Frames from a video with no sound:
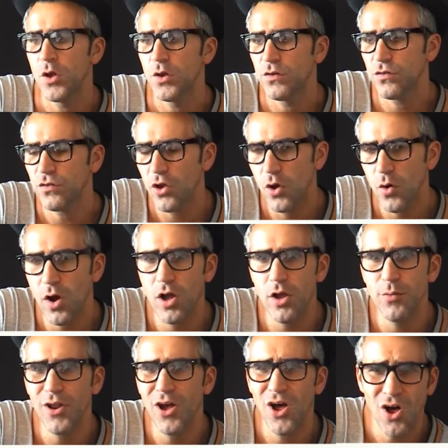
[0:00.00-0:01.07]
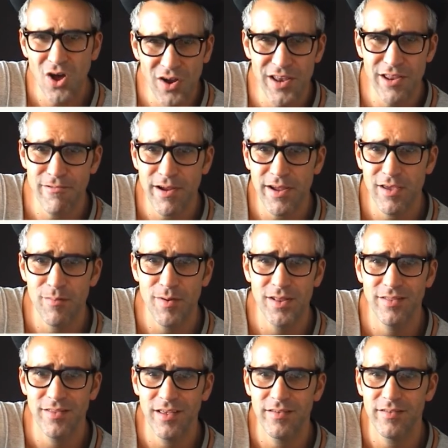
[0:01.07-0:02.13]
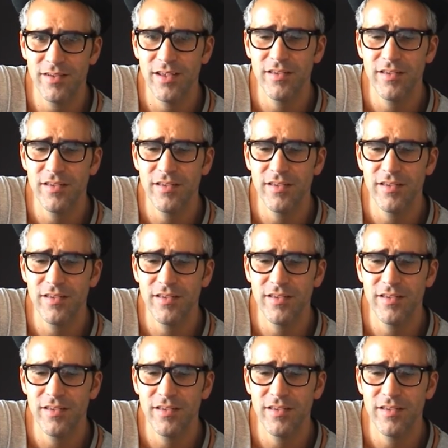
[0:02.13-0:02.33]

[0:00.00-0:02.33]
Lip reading: So I would highly recommend this,